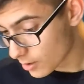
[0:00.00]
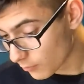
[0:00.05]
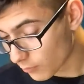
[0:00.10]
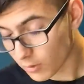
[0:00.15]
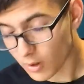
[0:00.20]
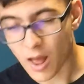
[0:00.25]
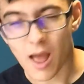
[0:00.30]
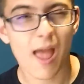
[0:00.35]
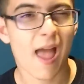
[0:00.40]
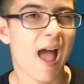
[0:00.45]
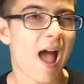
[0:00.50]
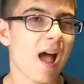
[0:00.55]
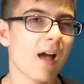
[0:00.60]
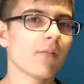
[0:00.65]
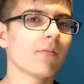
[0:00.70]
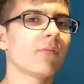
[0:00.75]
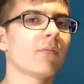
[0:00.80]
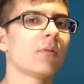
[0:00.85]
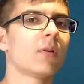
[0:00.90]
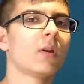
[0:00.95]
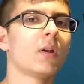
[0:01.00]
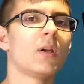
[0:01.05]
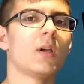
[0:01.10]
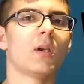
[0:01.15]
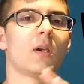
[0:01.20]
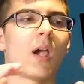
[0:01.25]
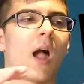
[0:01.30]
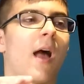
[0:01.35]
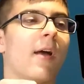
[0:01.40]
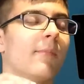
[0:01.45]
Well,
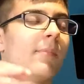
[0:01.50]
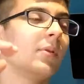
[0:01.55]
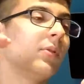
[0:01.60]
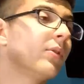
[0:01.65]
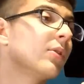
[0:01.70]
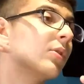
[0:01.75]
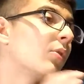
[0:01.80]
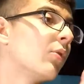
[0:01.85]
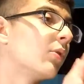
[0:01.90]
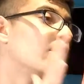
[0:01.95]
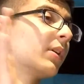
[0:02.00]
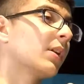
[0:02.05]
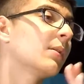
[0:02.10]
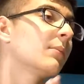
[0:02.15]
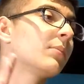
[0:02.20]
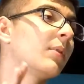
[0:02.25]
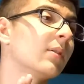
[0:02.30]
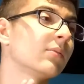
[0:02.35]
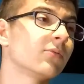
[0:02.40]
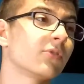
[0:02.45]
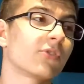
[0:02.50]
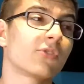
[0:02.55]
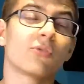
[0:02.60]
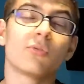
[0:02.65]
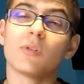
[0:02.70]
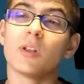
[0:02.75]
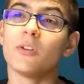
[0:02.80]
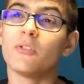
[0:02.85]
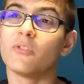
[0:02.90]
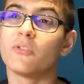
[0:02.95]
I've been recording, but I'm just
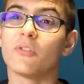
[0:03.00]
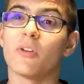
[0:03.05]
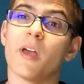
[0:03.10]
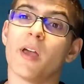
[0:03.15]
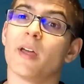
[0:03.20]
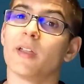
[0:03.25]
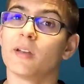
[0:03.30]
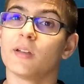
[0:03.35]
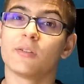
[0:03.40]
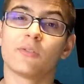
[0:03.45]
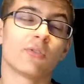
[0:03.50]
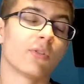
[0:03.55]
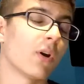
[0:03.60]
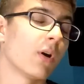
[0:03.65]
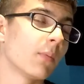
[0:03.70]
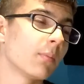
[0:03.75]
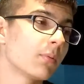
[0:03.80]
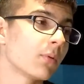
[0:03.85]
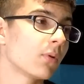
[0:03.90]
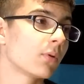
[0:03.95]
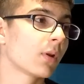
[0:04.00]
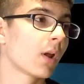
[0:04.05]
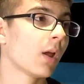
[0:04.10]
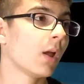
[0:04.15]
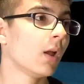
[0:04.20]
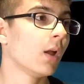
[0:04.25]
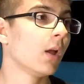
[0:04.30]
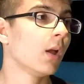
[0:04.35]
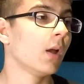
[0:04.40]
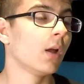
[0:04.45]
too lazy to edit, to upload,
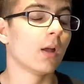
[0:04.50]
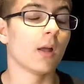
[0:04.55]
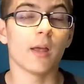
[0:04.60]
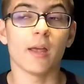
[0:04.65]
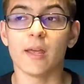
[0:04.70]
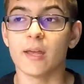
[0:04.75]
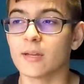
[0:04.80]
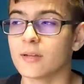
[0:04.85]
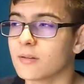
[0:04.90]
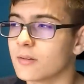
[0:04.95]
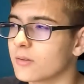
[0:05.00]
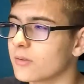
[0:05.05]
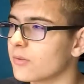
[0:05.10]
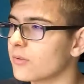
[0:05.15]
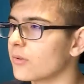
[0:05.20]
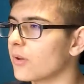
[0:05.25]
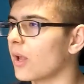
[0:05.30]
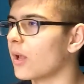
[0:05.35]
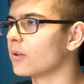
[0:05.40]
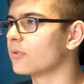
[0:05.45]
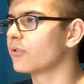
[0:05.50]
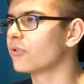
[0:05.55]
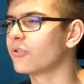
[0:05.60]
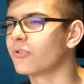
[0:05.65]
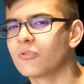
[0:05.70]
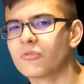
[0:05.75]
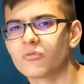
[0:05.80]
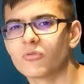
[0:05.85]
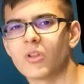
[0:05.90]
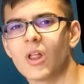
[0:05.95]
and I
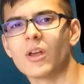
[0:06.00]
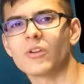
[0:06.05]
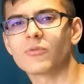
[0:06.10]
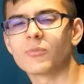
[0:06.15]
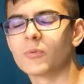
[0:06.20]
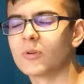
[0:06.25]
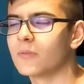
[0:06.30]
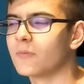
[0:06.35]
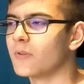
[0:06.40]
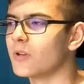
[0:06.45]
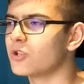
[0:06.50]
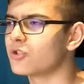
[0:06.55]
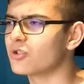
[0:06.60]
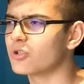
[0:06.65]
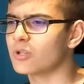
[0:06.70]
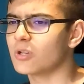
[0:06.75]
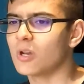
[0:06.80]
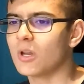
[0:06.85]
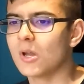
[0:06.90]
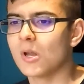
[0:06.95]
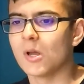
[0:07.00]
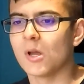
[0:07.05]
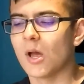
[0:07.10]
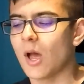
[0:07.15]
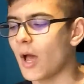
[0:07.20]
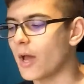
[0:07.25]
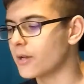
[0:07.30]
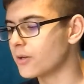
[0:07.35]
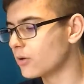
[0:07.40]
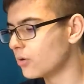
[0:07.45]
just lost motivation.
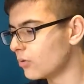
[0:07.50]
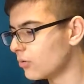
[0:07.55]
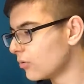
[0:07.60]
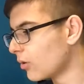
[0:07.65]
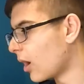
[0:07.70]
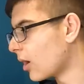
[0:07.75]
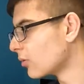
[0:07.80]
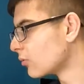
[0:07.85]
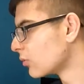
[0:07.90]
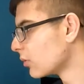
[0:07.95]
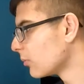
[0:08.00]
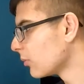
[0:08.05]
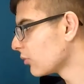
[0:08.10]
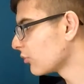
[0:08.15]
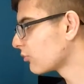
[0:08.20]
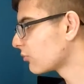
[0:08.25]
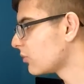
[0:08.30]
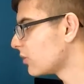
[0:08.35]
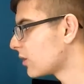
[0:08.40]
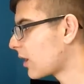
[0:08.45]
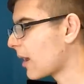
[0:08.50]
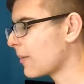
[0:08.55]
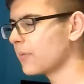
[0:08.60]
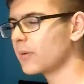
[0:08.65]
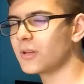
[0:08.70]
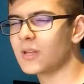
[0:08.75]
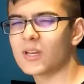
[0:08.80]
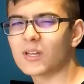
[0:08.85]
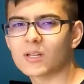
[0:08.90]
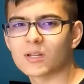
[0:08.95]
I know on Romo Squad, I've
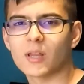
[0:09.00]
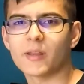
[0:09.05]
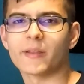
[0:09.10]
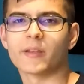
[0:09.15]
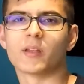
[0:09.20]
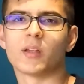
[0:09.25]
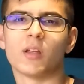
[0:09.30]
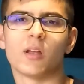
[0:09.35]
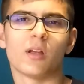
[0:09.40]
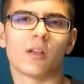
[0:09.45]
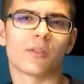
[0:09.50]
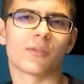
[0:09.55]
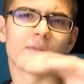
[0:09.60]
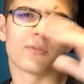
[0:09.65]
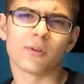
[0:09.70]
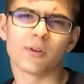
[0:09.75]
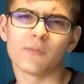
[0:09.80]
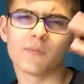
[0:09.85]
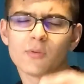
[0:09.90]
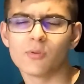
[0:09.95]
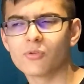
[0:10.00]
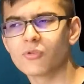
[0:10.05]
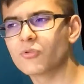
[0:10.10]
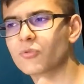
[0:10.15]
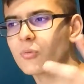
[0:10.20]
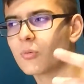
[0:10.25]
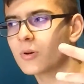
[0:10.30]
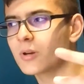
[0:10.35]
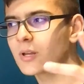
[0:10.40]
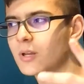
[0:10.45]
been getting like 30 views,
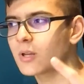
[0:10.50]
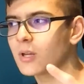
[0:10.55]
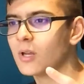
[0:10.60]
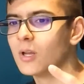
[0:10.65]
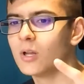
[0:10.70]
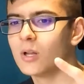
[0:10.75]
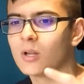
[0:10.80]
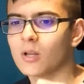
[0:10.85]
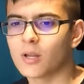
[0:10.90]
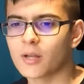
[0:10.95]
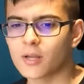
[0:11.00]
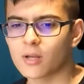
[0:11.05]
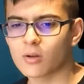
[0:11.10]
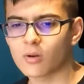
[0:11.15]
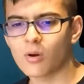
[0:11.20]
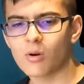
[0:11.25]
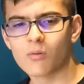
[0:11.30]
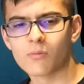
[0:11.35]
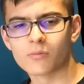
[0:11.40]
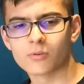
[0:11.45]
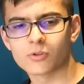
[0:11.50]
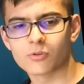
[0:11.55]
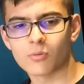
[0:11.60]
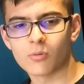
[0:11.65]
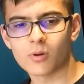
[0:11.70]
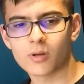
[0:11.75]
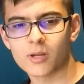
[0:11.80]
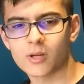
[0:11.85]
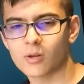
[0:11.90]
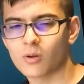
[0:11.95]
20, like over
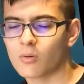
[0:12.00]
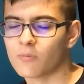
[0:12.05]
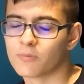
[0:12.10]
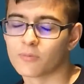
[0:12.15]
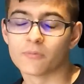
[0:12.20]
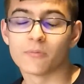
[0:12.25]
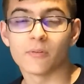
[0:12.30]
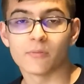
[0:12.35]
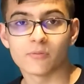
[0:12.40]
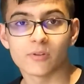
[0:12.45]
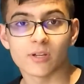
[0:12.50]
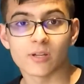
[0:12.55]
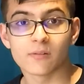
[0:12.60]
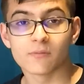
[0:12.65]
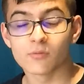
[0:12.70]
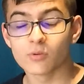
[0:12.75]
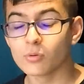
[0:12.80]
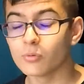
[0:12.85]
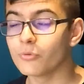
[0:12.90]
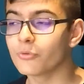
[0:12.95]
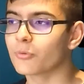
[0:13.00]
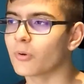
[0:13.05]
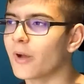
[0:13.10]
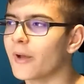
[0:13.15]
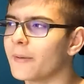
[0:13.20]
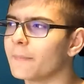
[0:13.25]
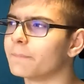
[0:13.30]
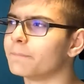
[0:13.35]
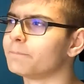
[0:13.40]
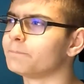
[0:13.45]
20, over 15 views,
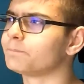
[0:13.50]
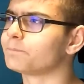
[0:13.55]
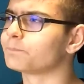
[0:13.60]
right?